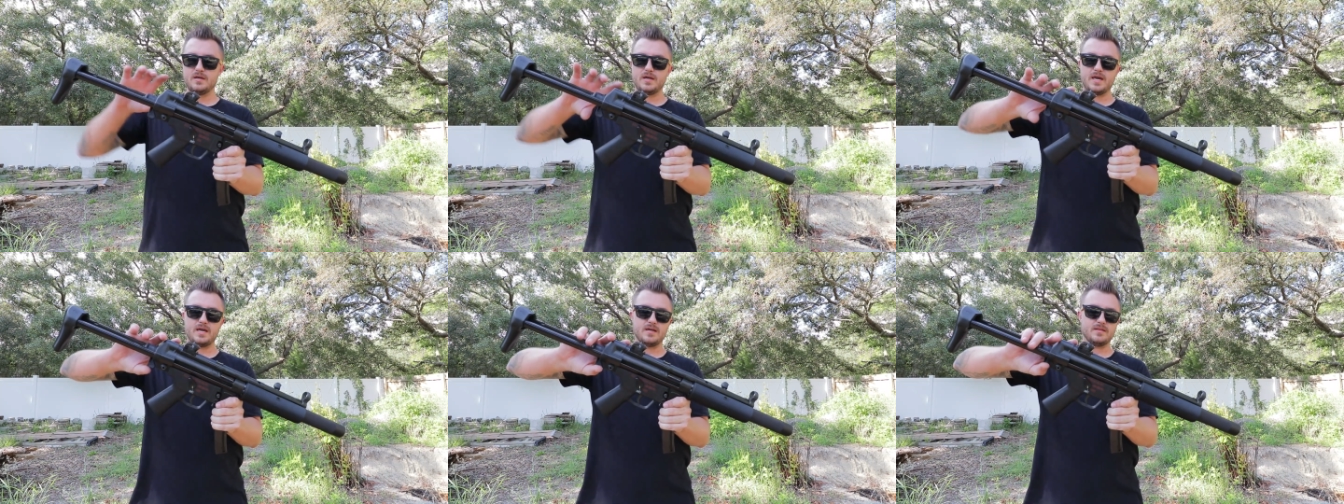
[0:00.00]

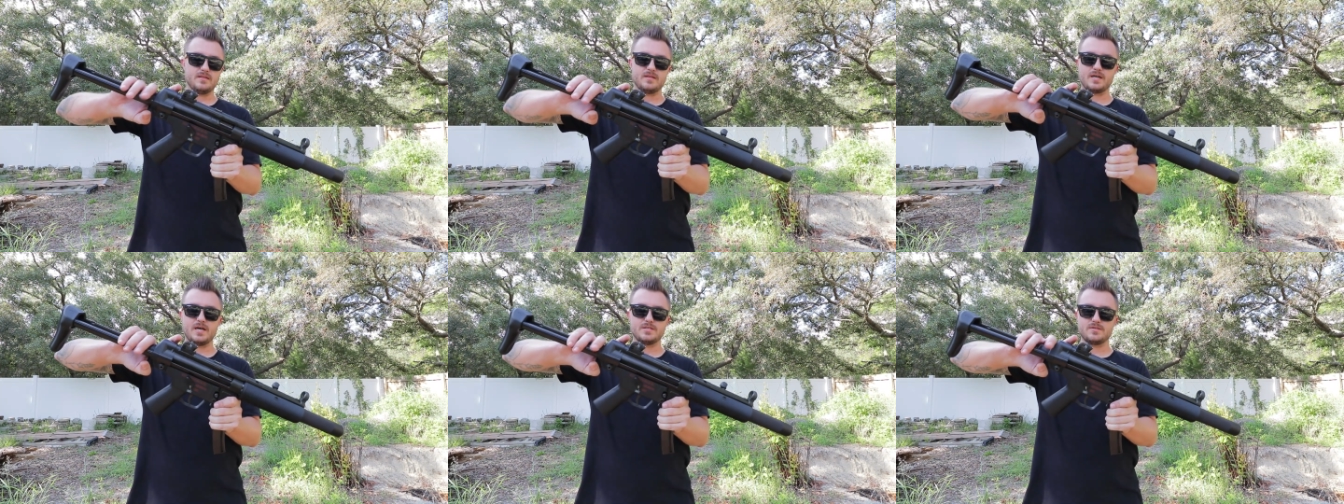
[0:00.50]
And the
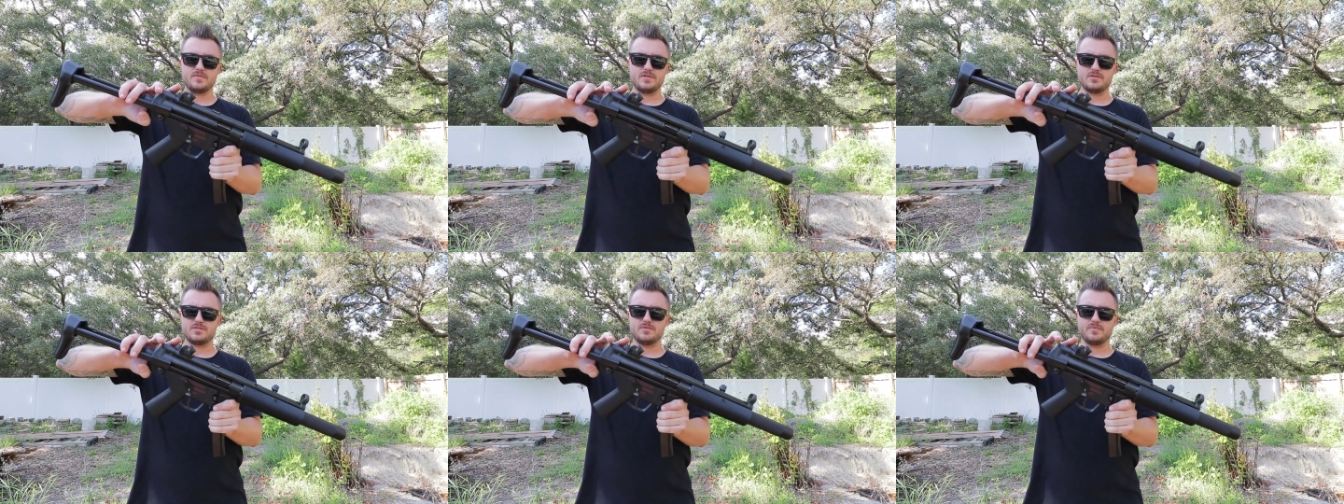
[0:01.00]
guys over
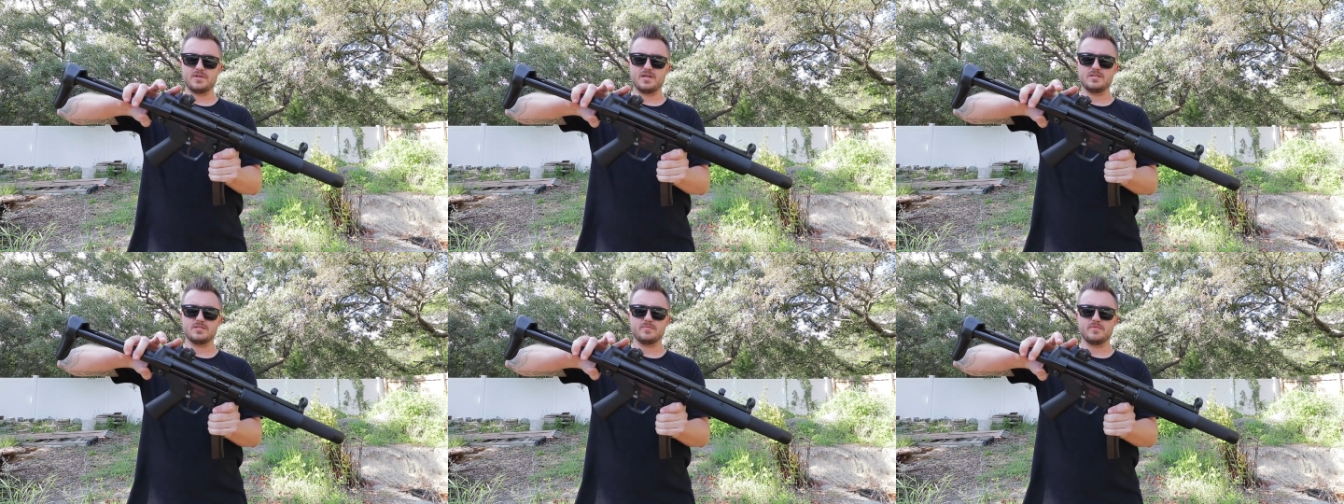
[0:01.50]
there are super
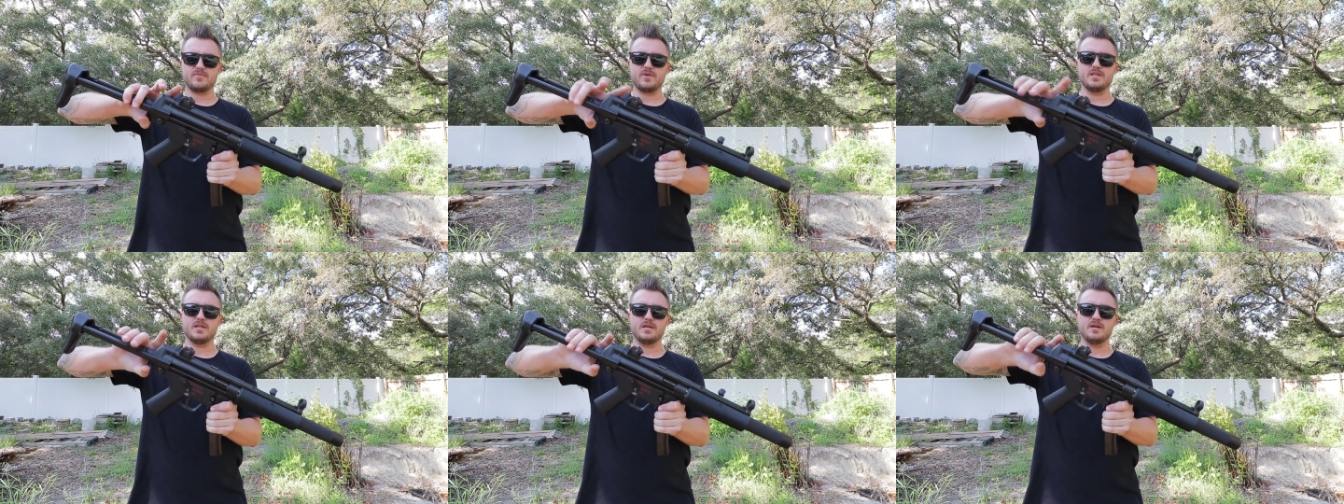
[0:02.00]
nice, super
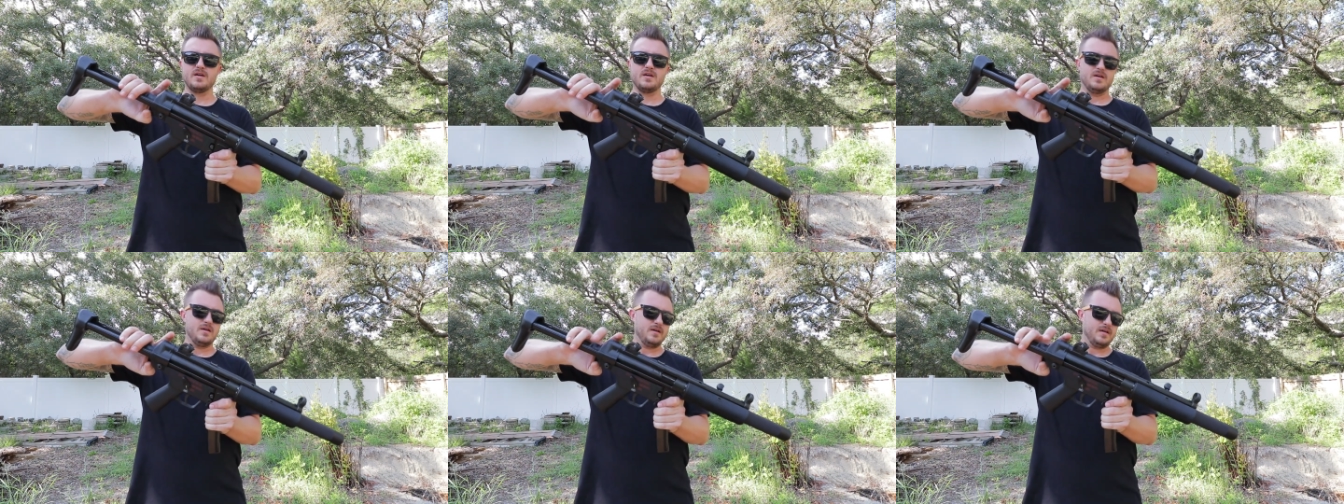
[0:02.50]
friendly.
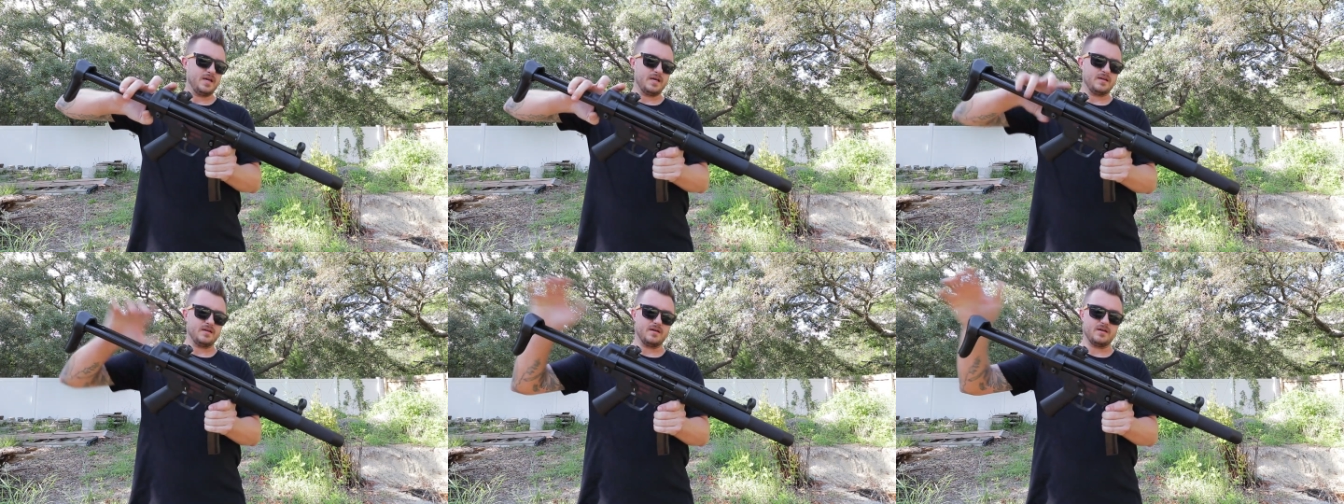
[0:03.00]

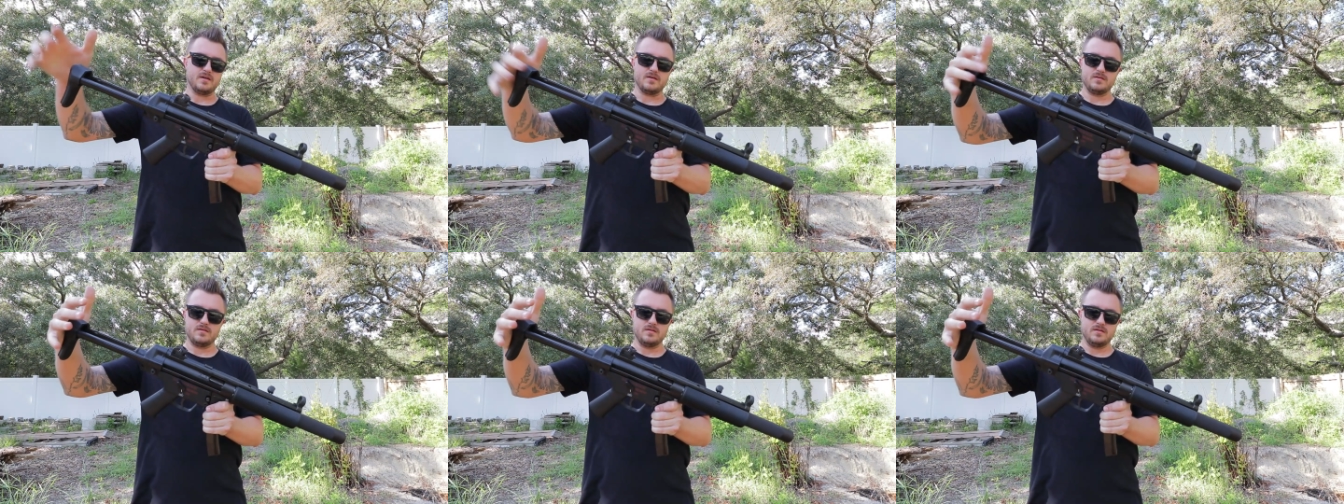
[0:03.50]
And uh,